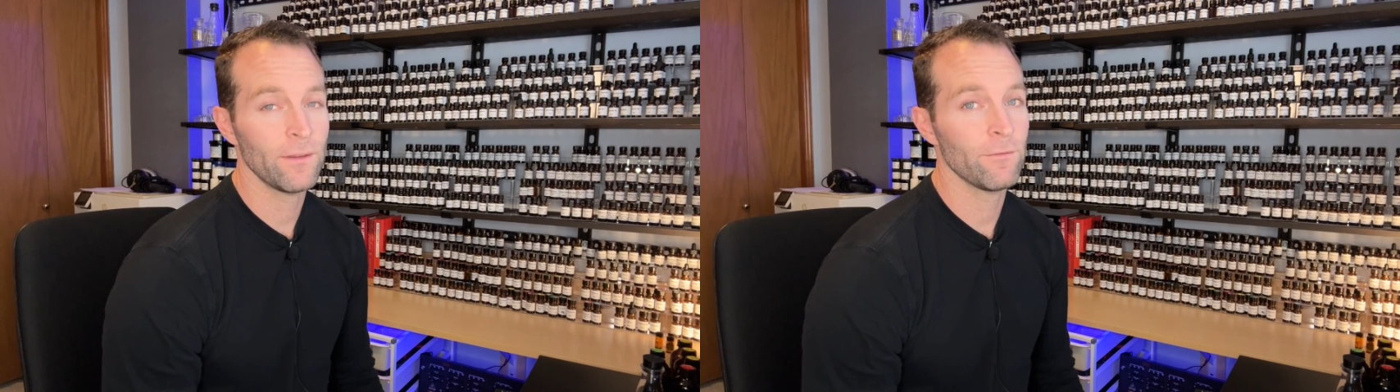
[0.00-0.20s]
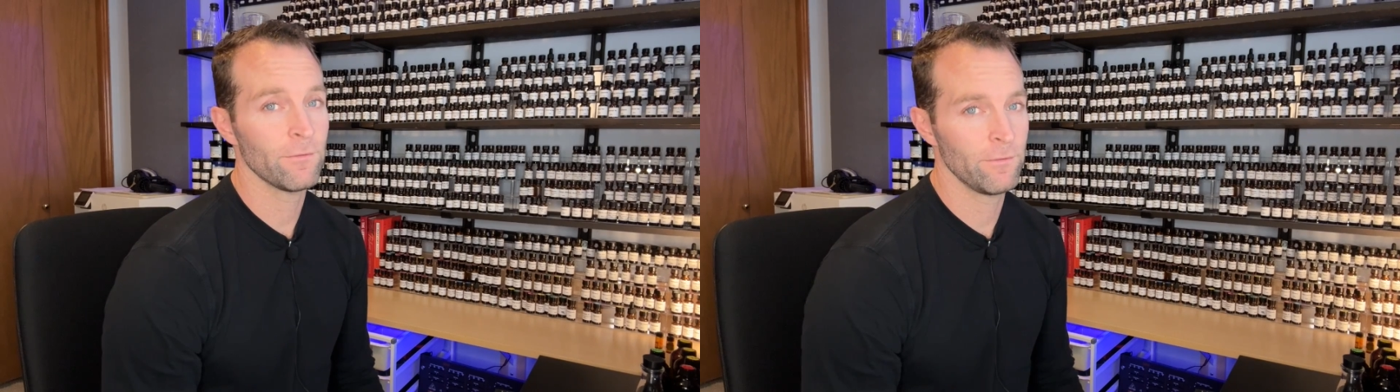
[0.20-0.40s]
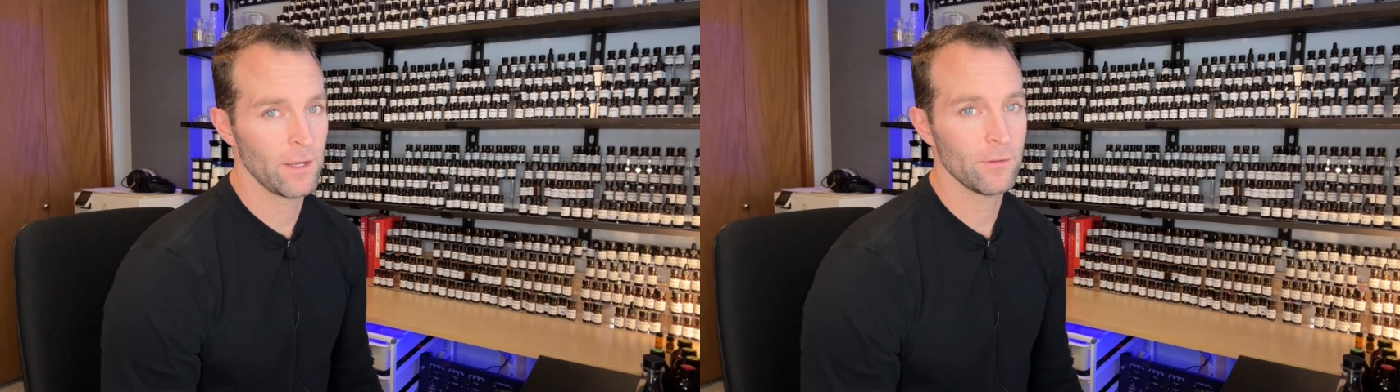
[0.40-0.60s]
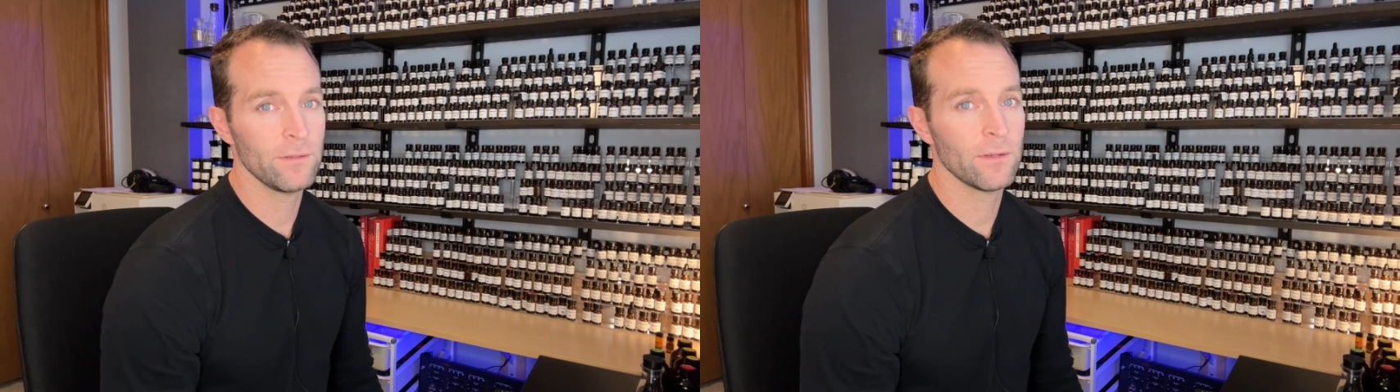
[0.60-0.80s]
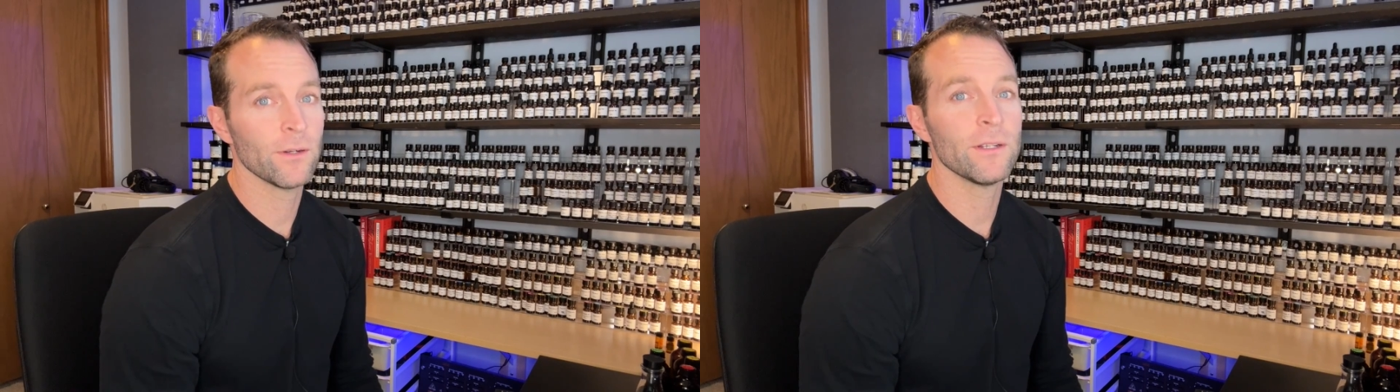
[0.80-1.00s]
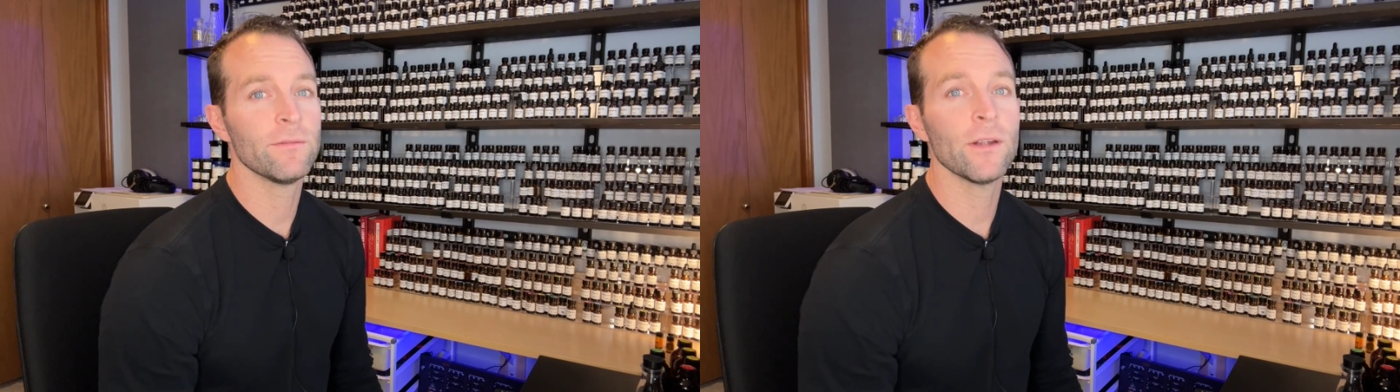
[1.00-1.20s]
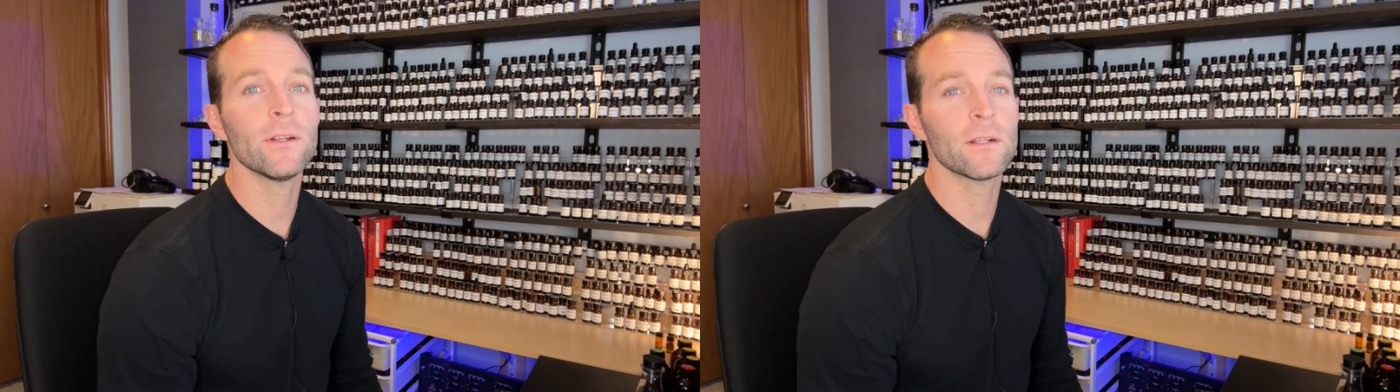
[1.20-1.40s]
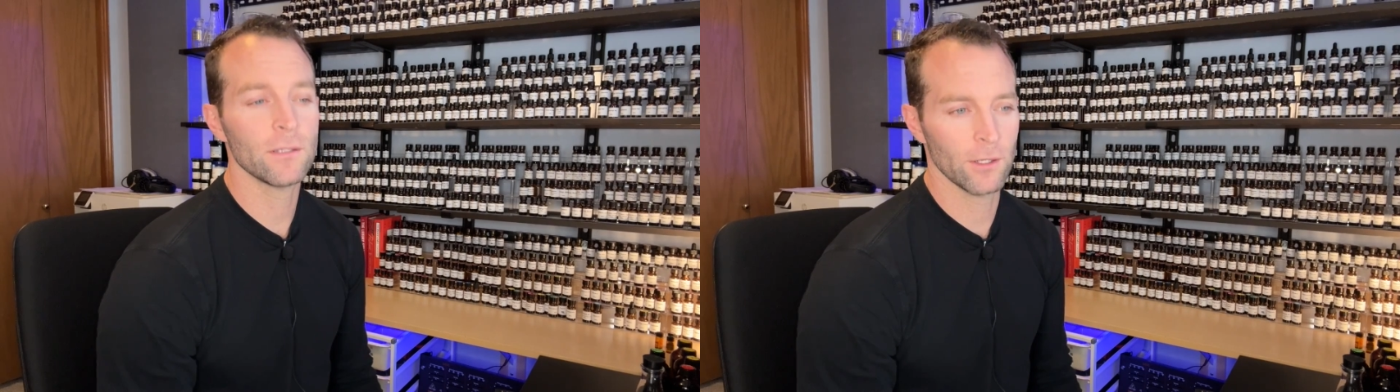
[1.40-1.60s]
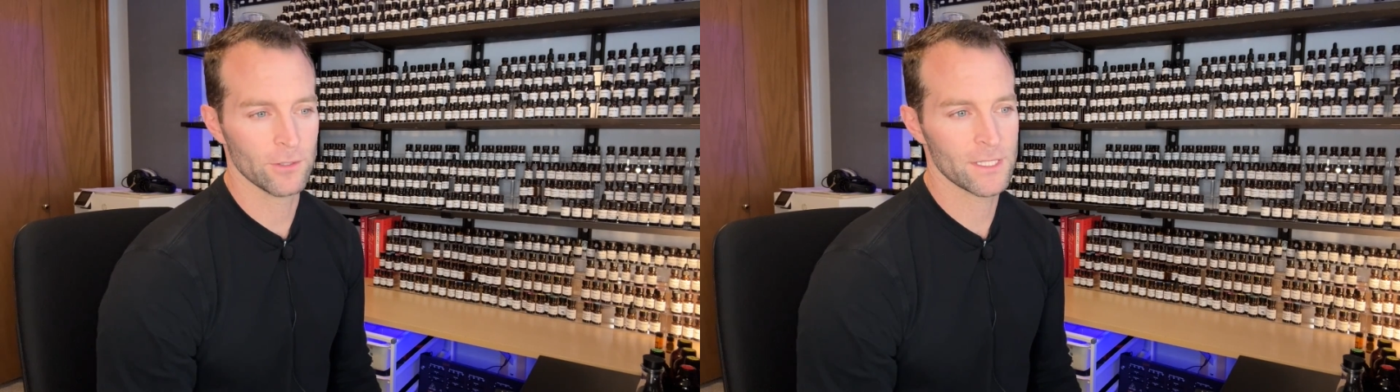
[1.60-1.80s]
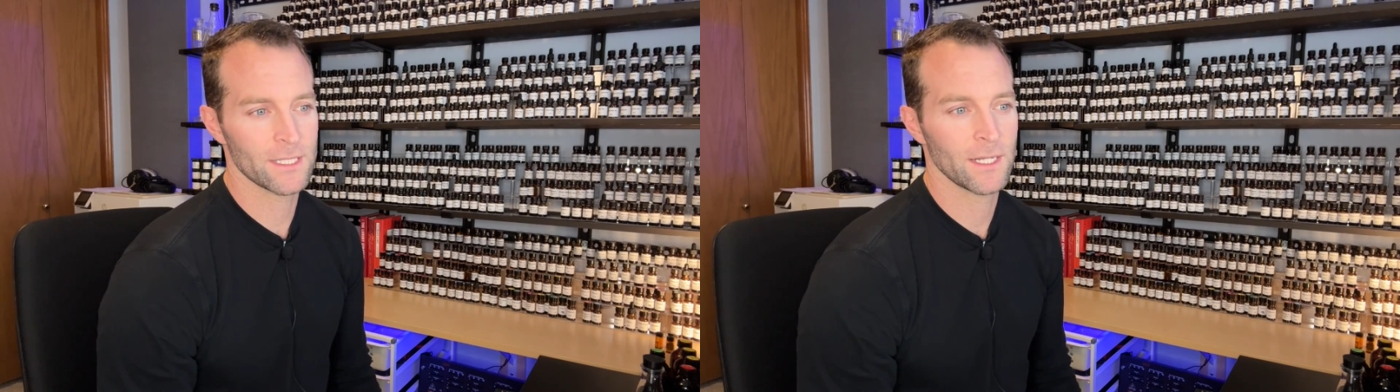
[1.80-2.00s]
very
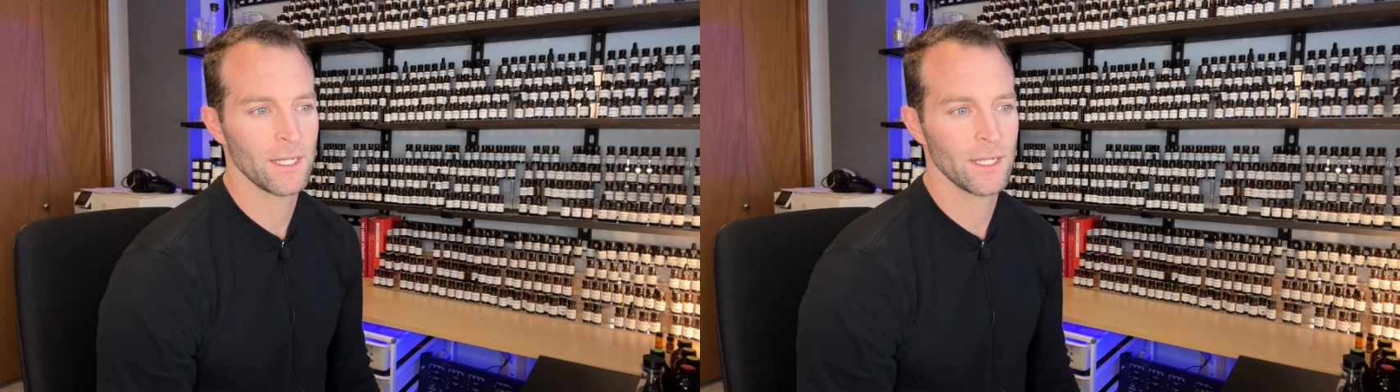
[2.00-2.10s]
close